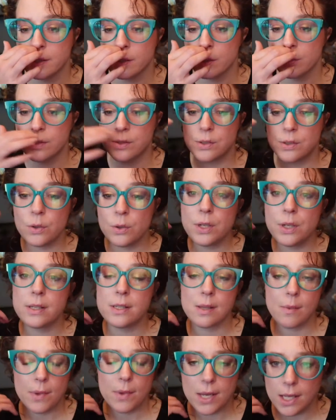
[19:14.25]
So as soon
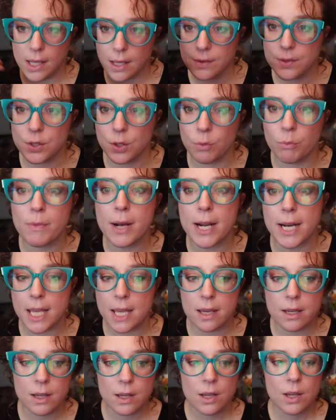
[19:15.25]
as somebody gives you
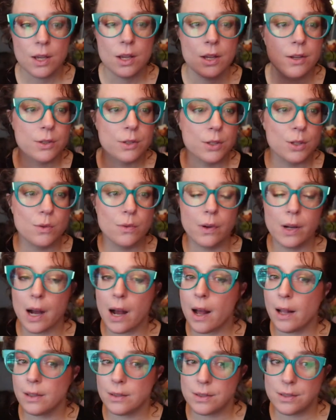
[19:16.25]
money, you've
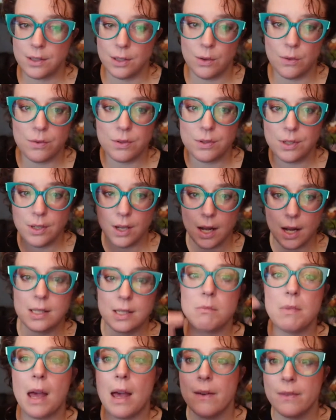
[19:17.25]
got
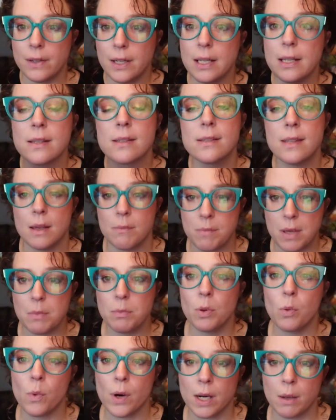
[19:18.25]
some evidence that
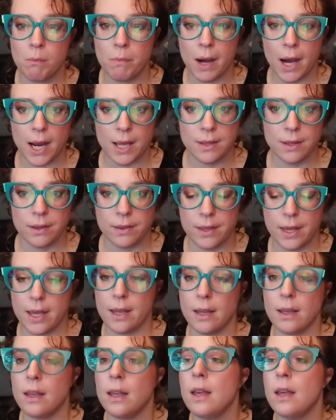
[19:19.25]
people want to buy the thing.